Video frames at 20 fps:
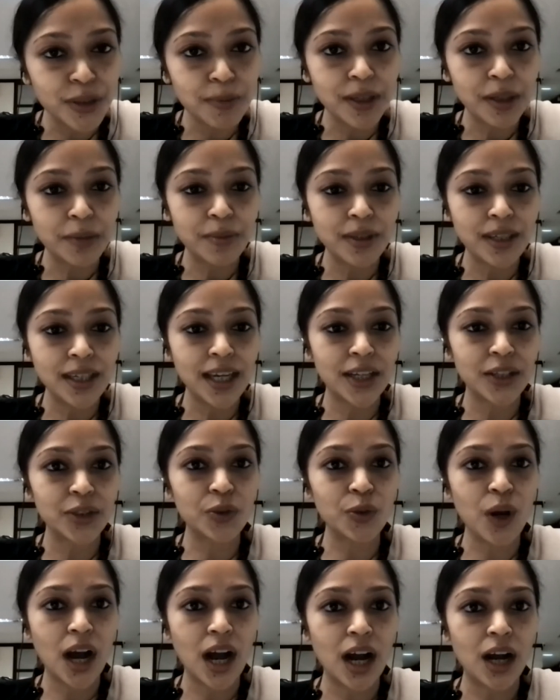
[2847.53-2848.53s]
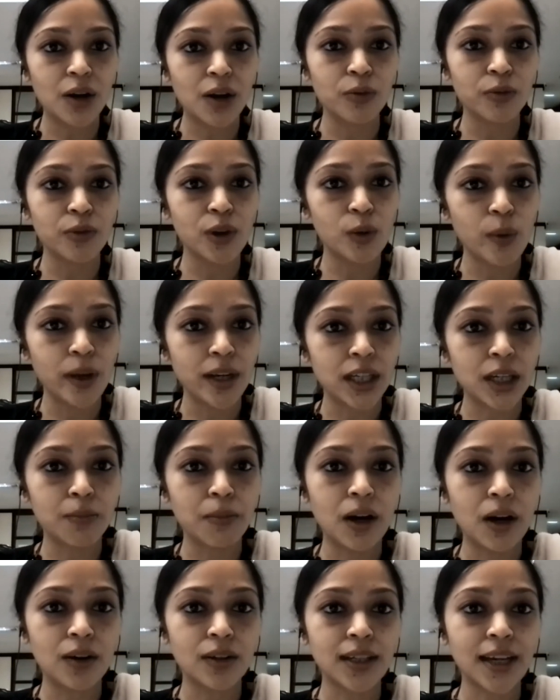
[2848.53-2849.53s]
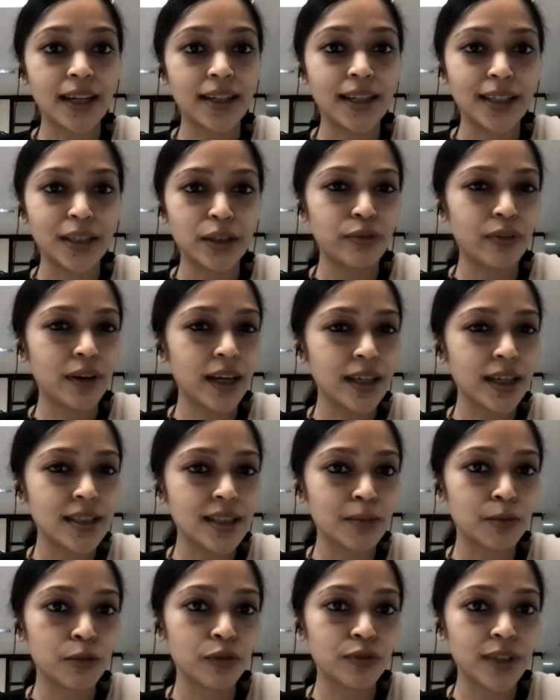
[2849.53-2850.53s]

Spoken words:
maybe as to how you all went about identifying some of